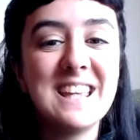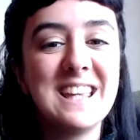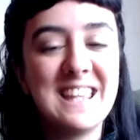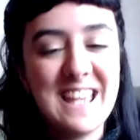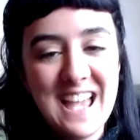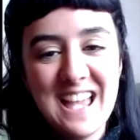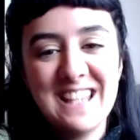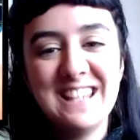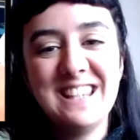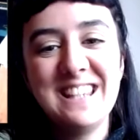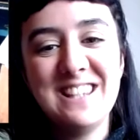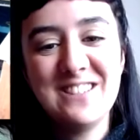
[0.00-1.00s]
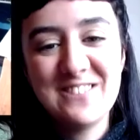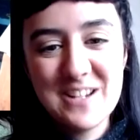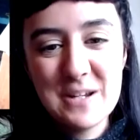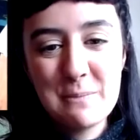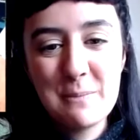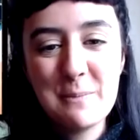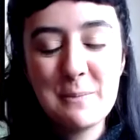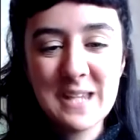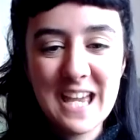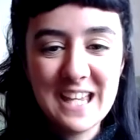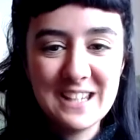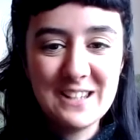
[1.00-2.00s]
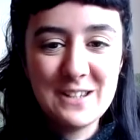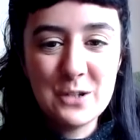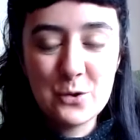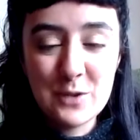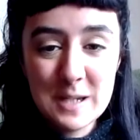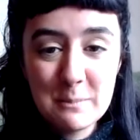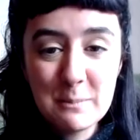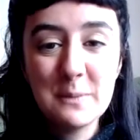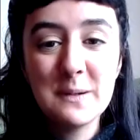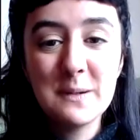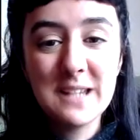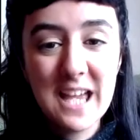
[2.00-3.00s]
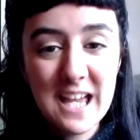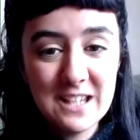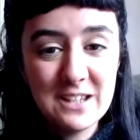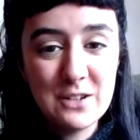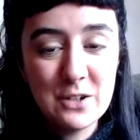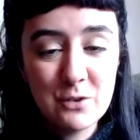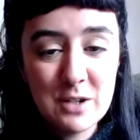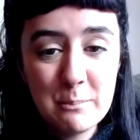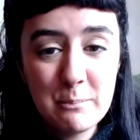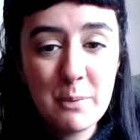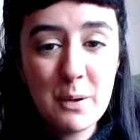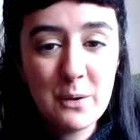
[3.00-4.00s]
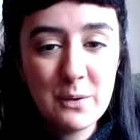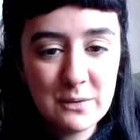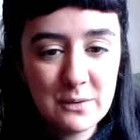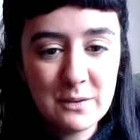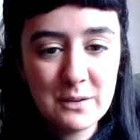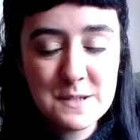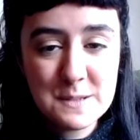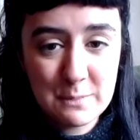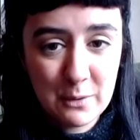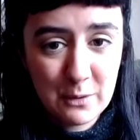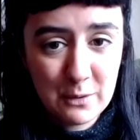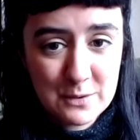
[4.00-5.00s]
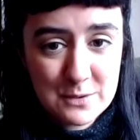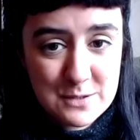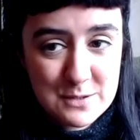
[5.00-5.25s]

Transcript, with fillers: Can you creep, can you creep, can you creep on the spot?